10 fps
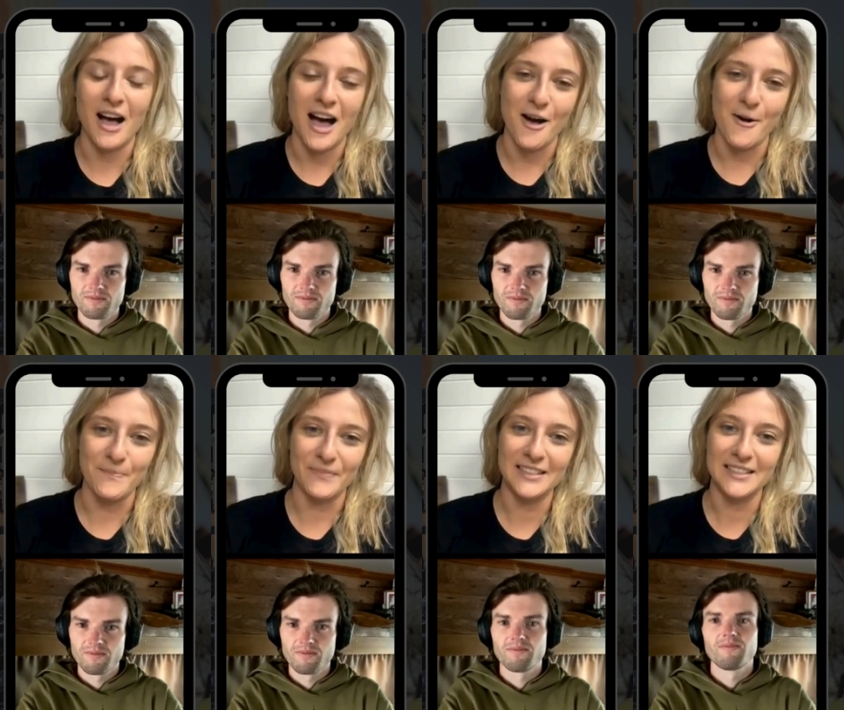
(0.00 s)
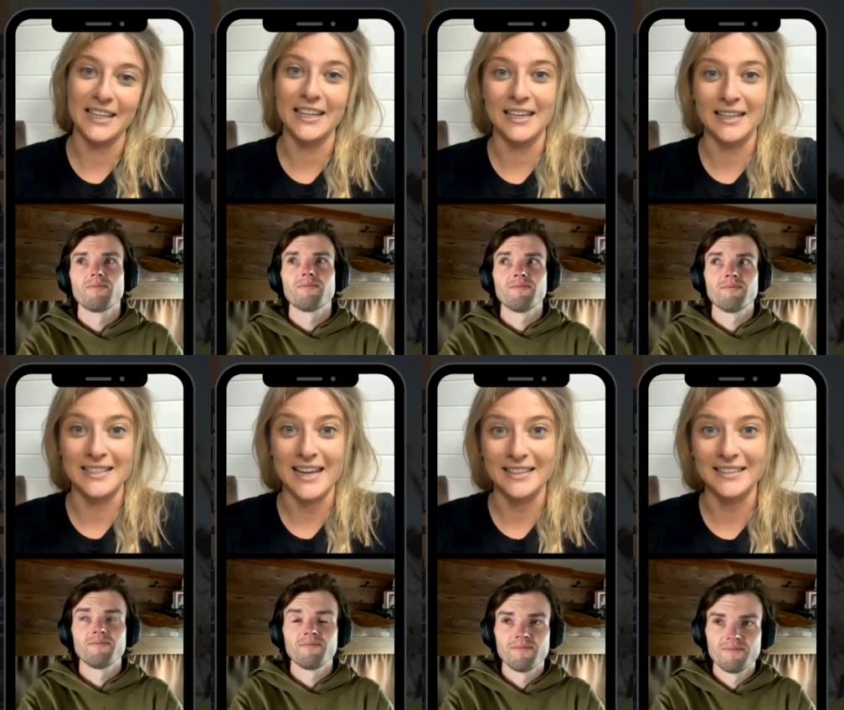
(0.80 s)
Speaker 1: um, mm. singing and
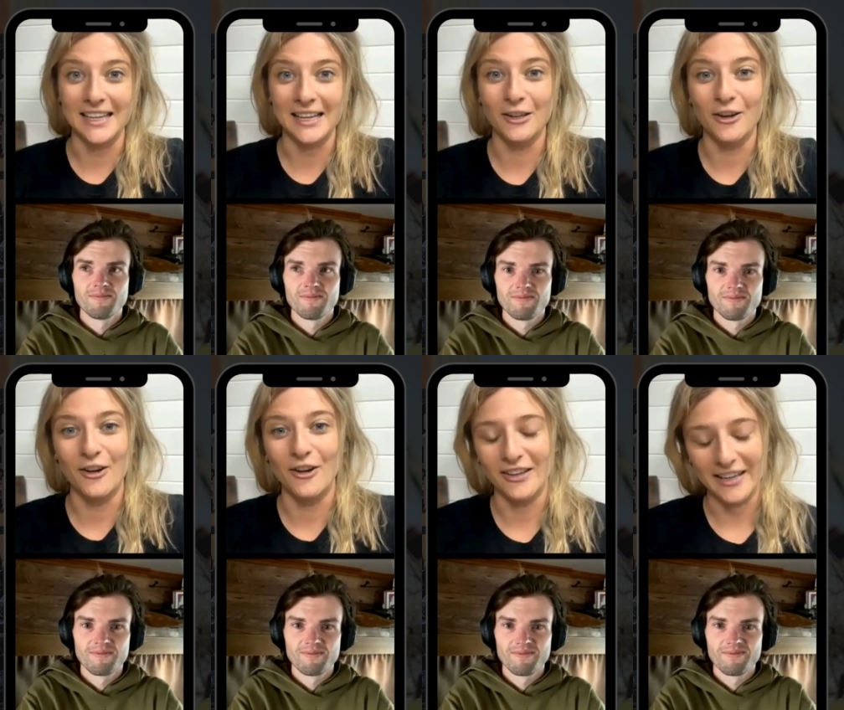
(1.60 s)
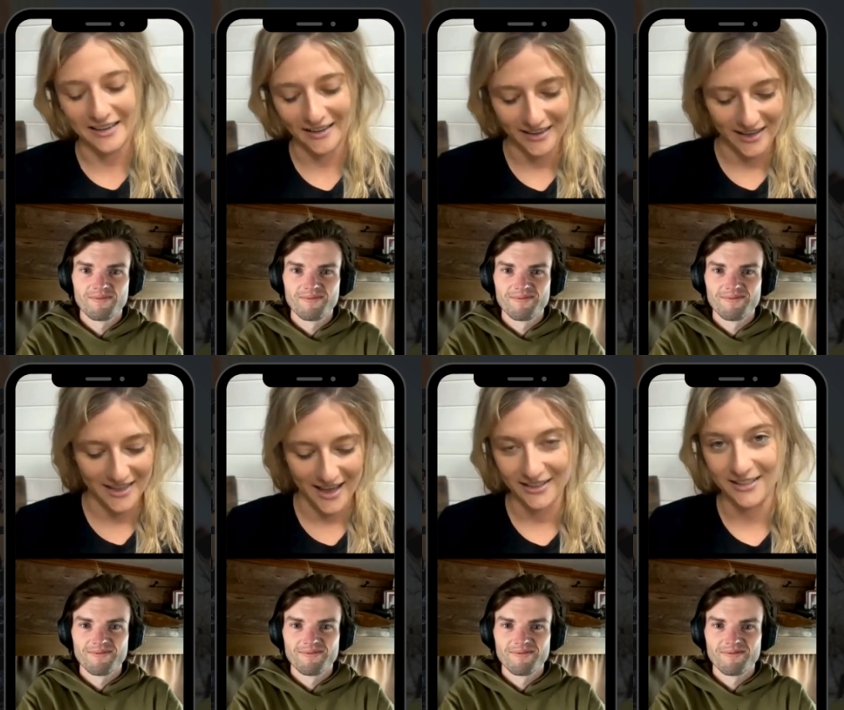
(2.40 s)
mm-hmm. dancing along. And I think
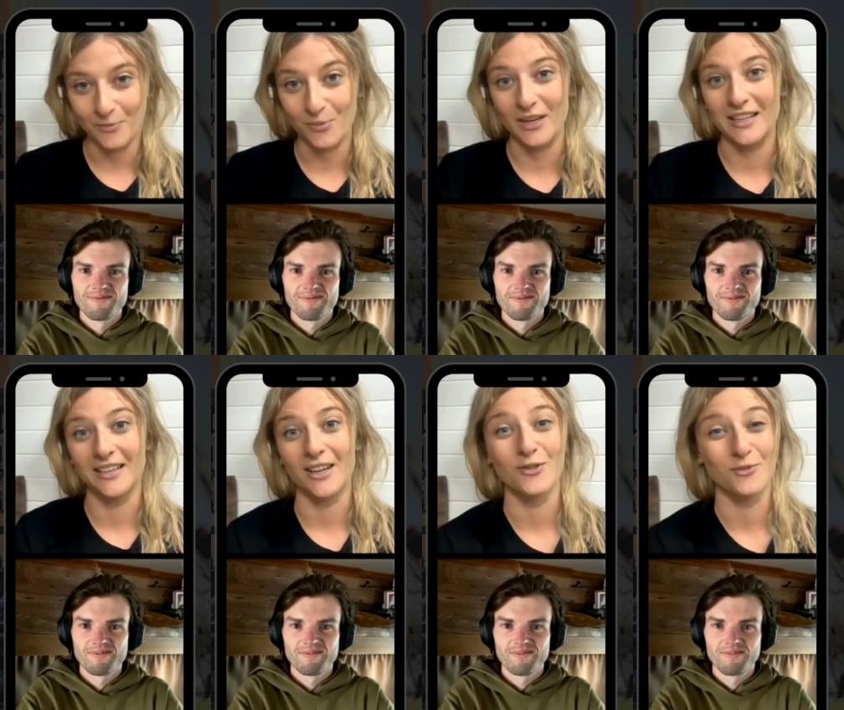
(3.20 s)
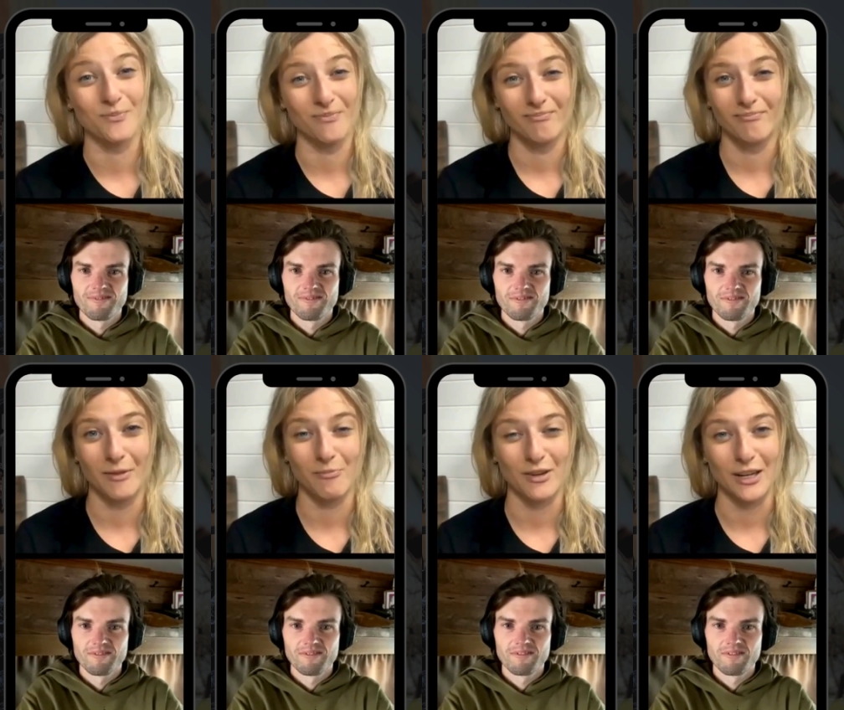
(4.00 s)
that's pretty. That should be
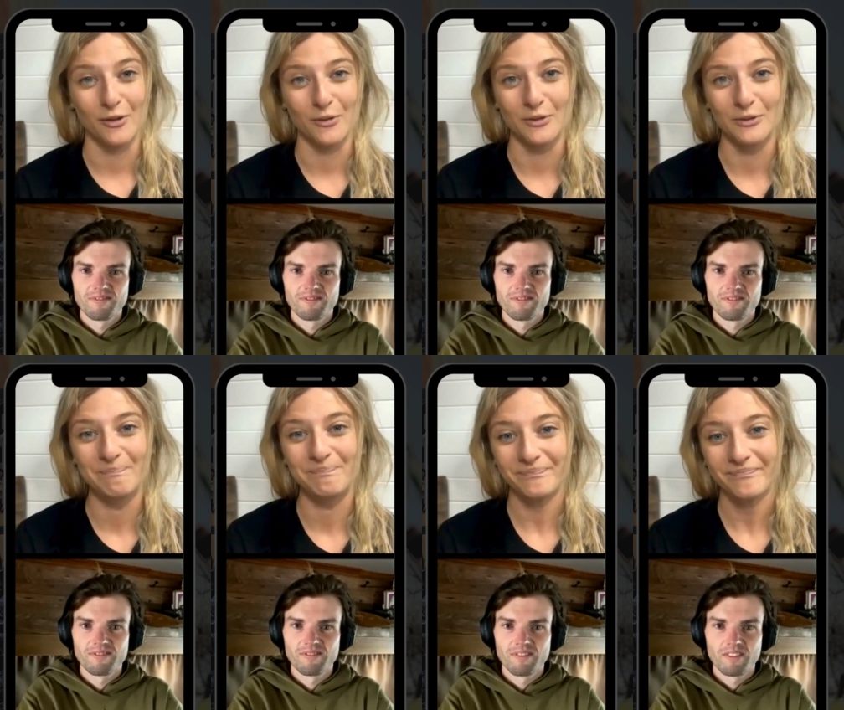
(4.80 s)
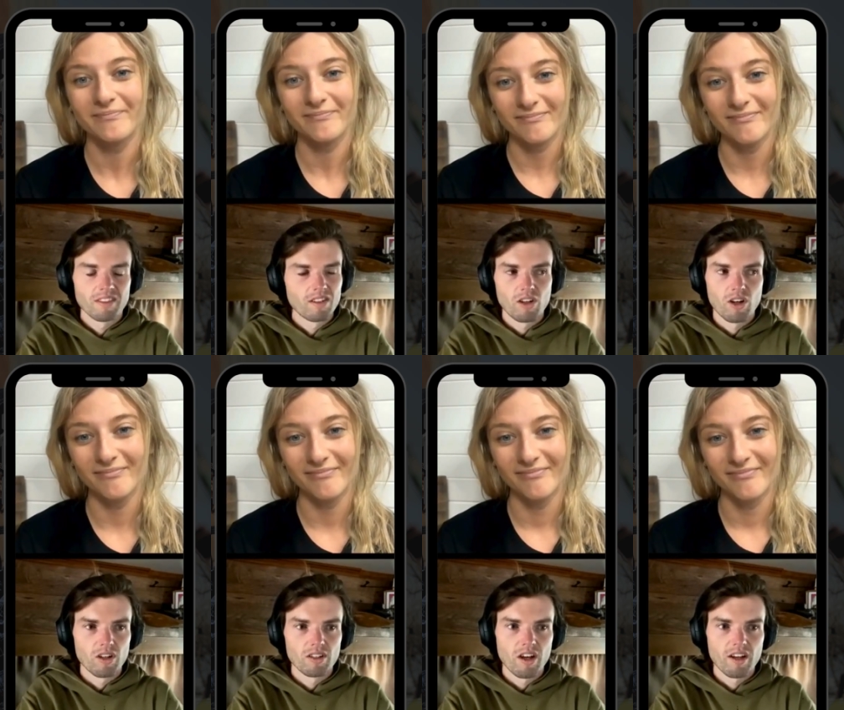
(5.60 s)
pretty cool.
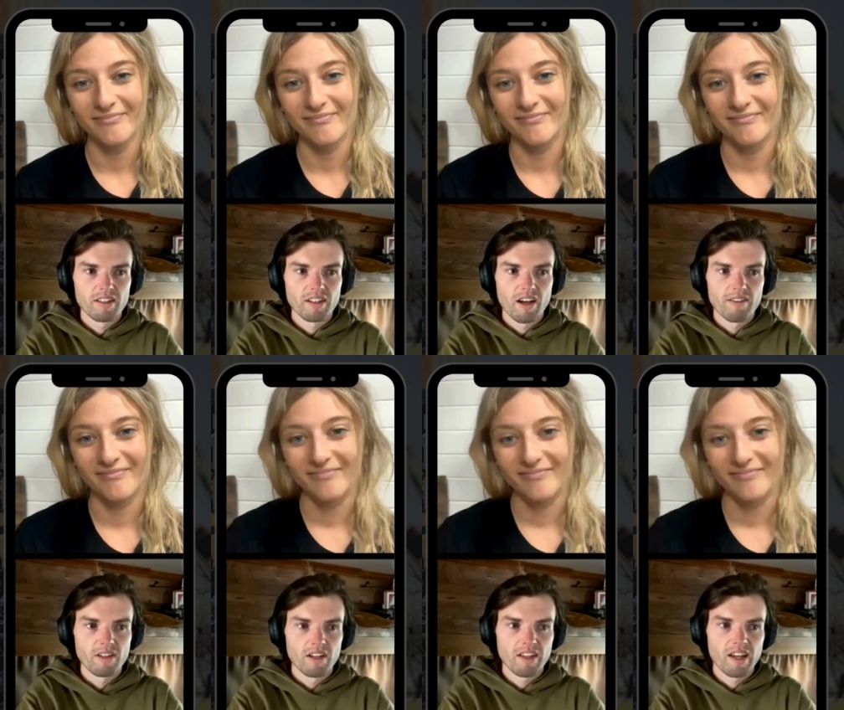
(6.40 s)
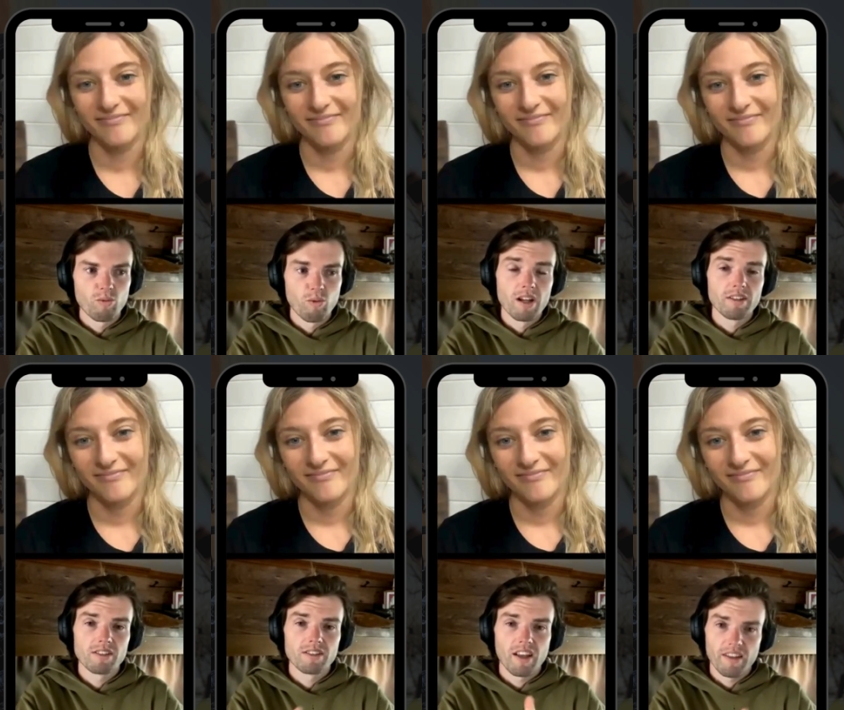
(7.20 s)
Speaker 2: Oh, I did. I've done that
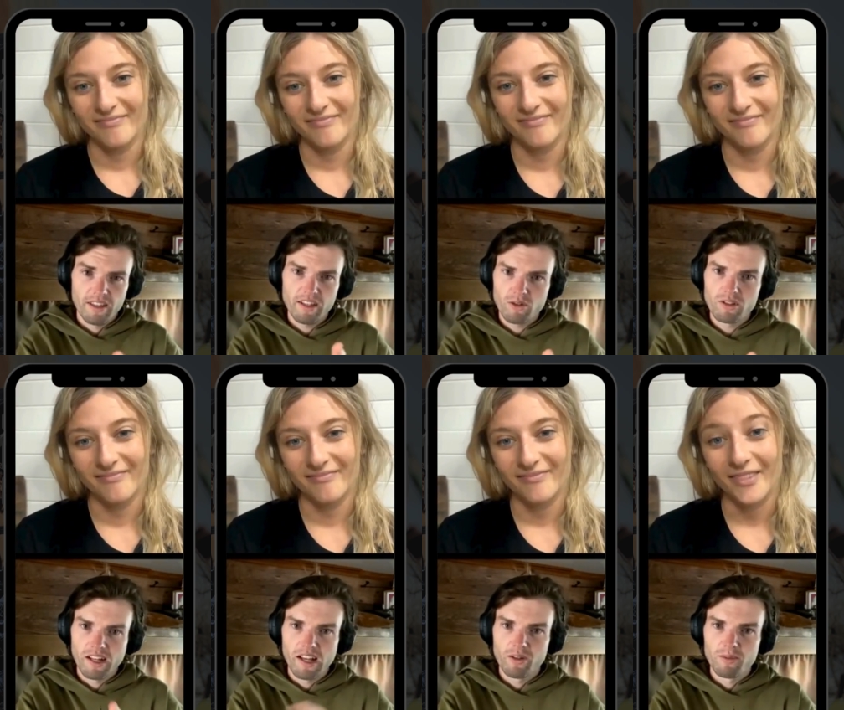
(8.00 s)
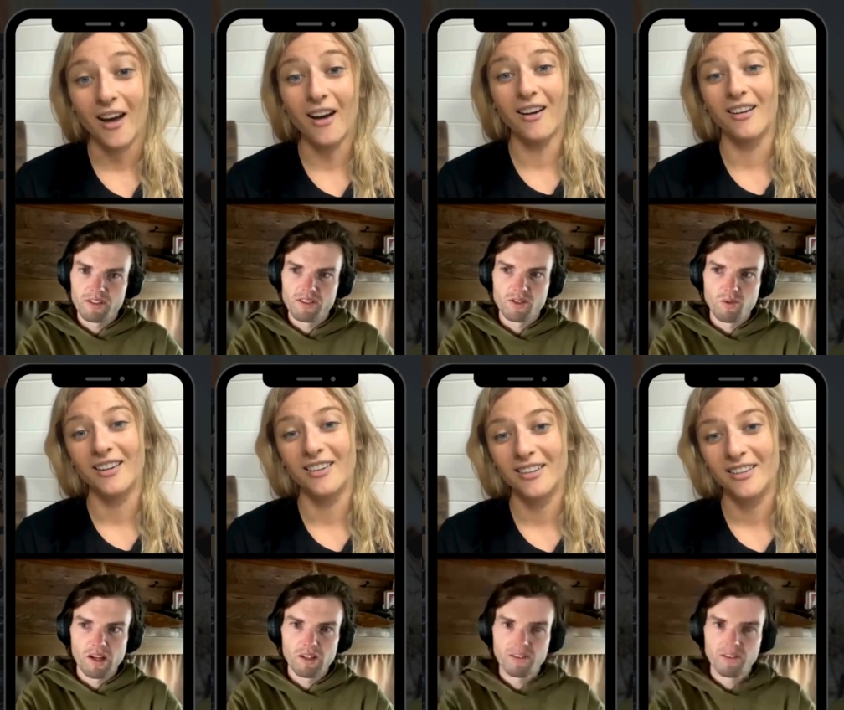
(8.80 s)
once. I think it was at Elements ah. as
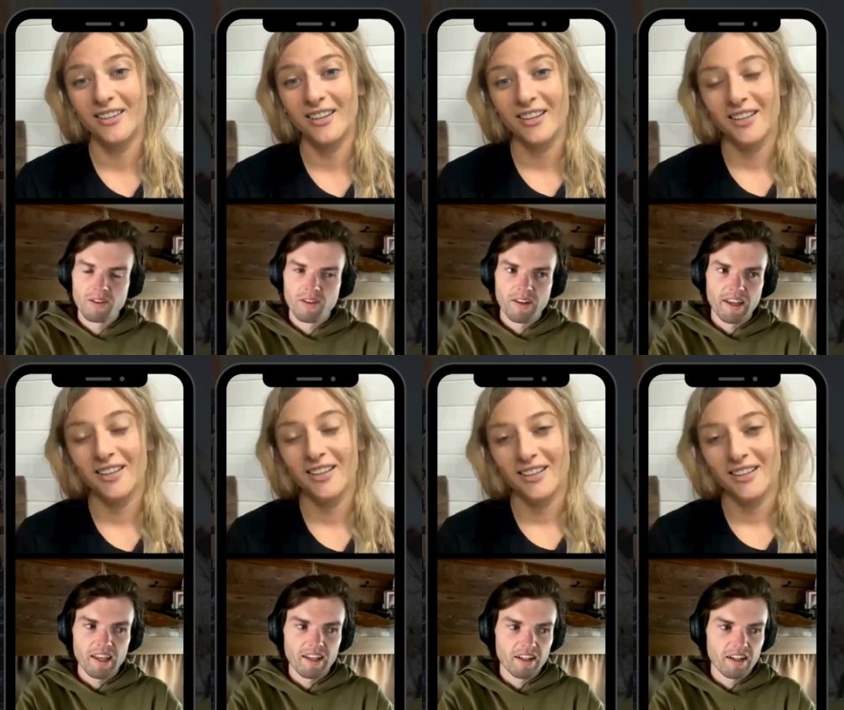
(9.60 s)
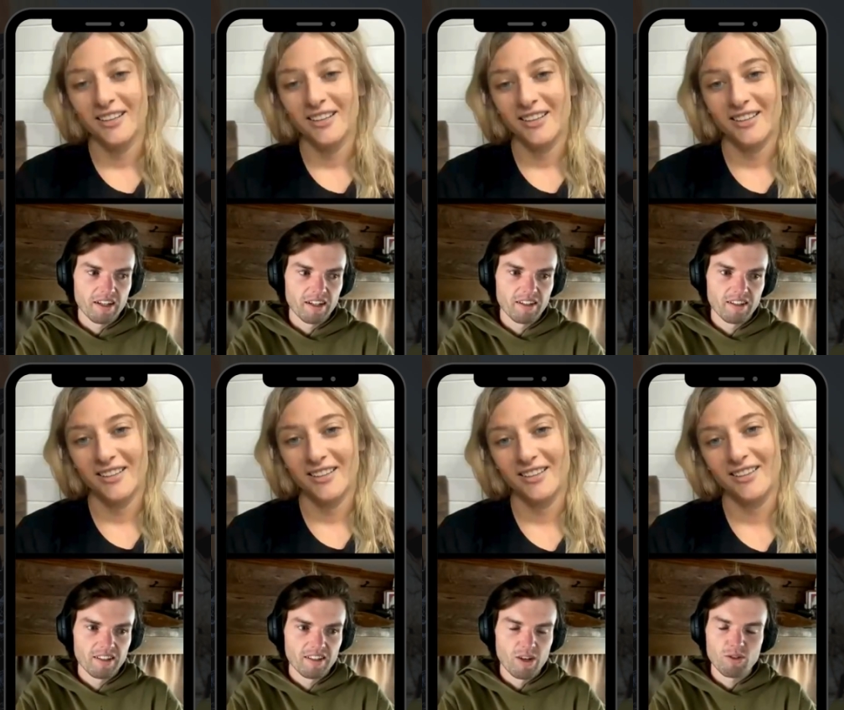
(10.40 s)
well, and uh, I
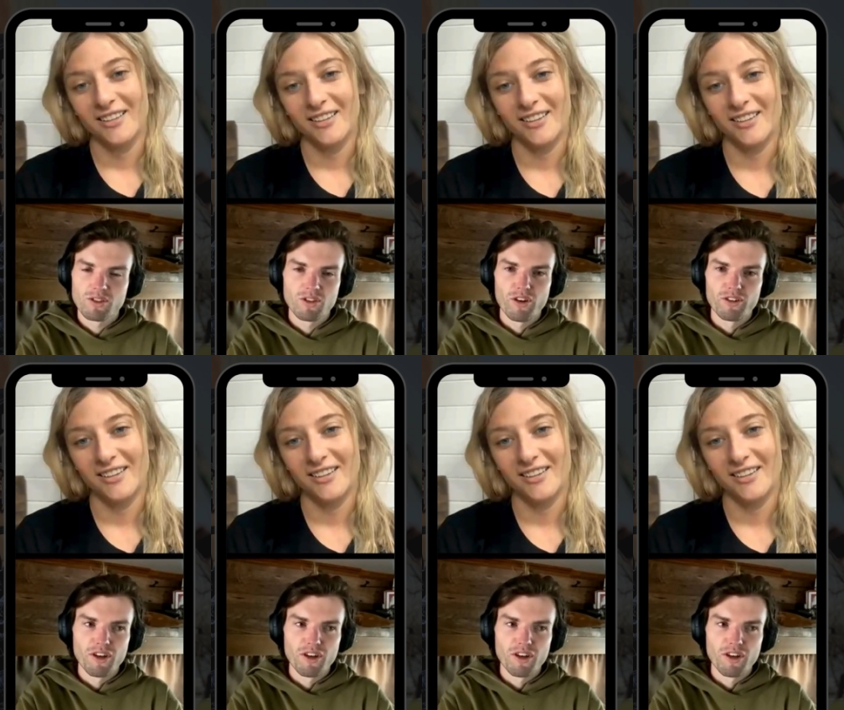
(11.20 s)
was so